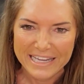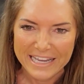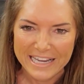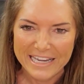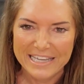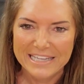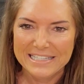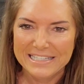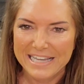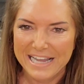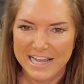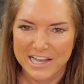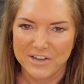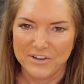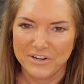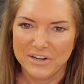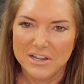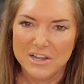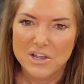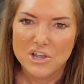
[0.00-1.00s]
Get it
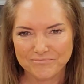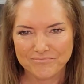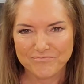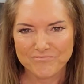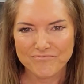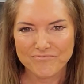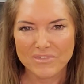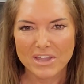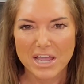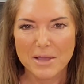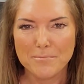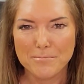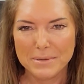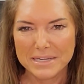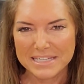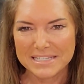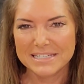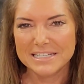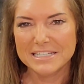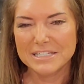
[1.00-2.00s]
down. A
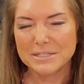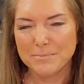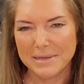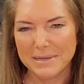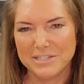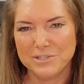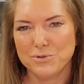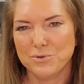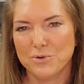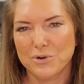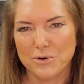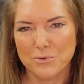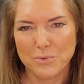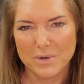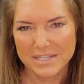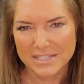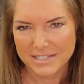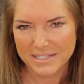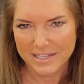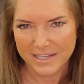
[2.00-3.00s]
business mentor
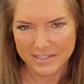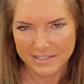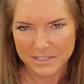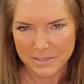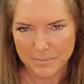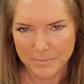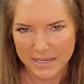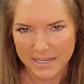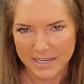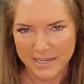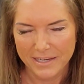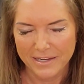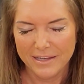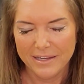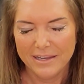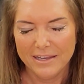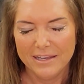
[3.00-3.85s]
once said to me